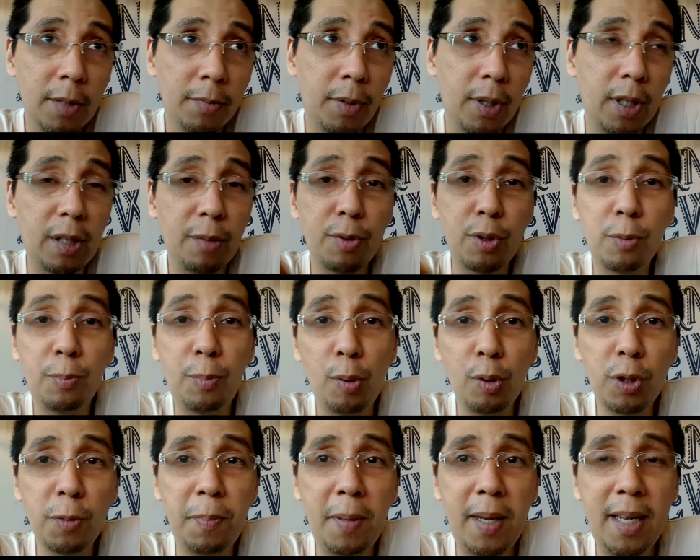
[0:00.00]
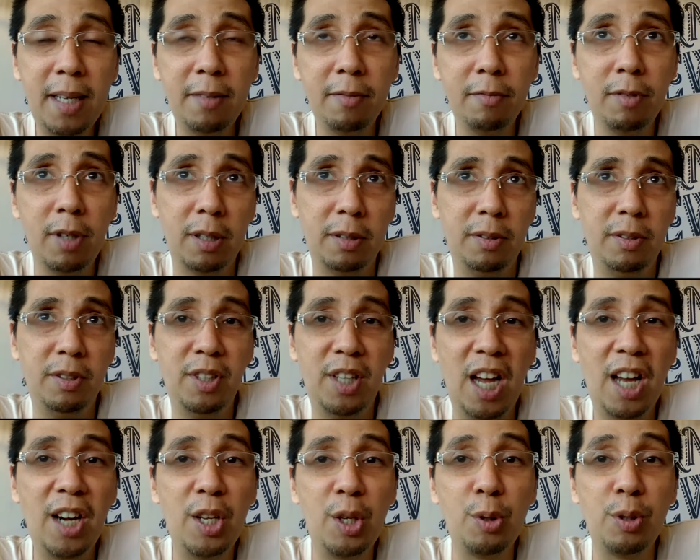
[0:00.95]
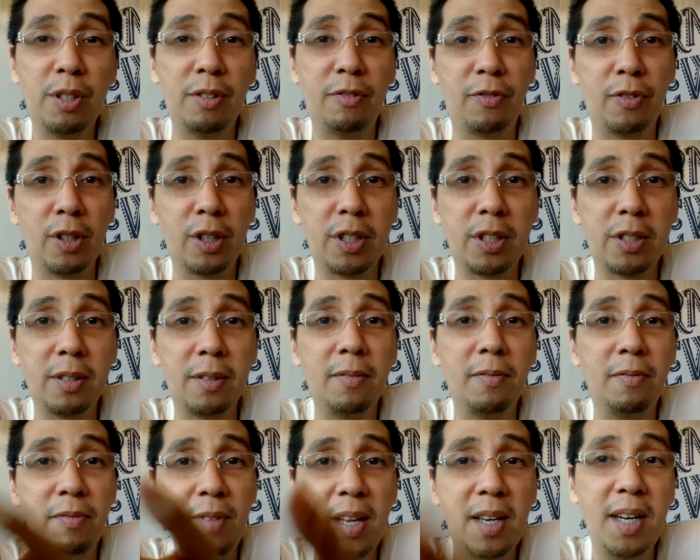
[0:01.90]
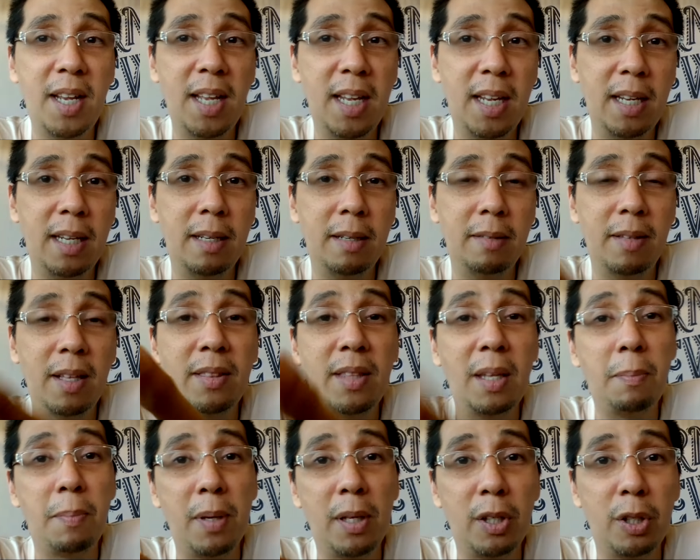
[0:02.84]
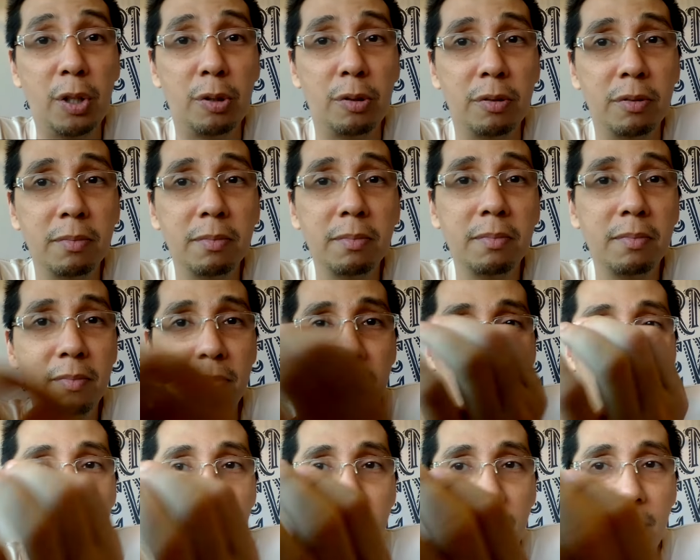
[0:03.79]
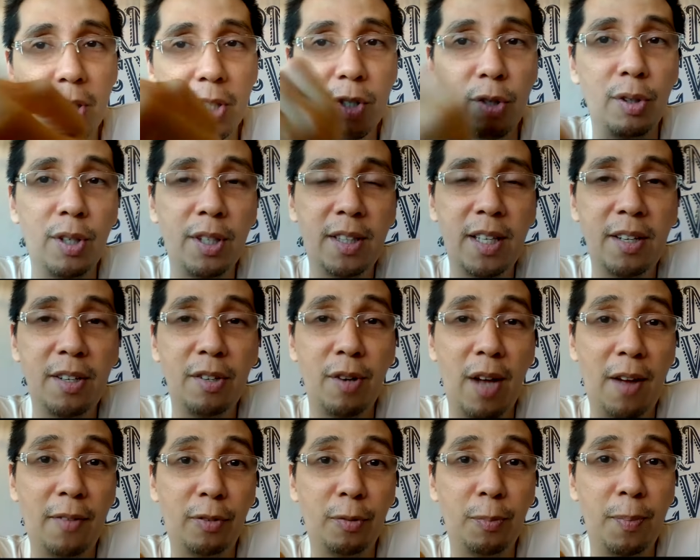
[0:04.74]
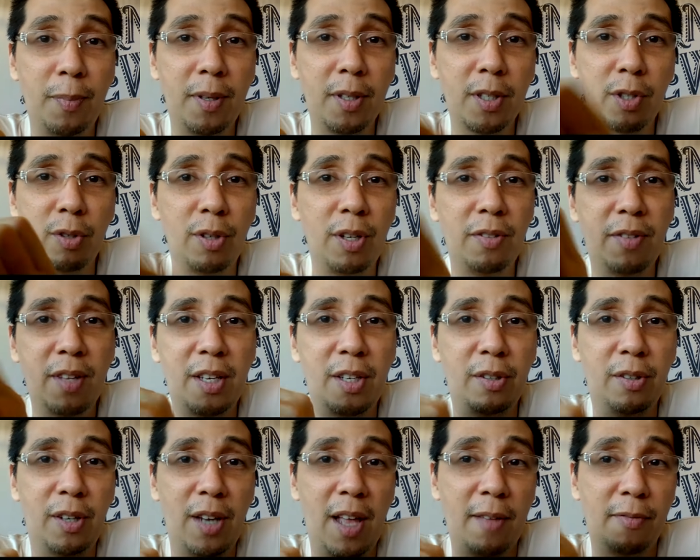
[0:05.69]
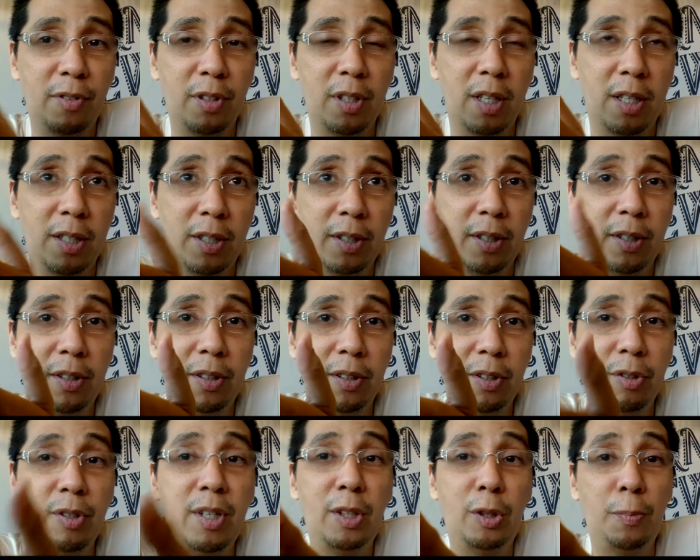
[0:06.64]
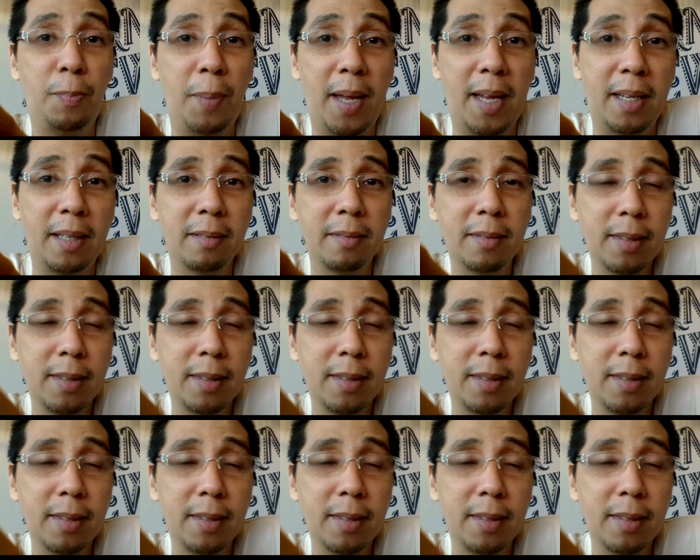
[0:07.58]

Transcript: When it comes to postpaid, well, you gotta use it first. Then they bill you. It's only then you need to pay.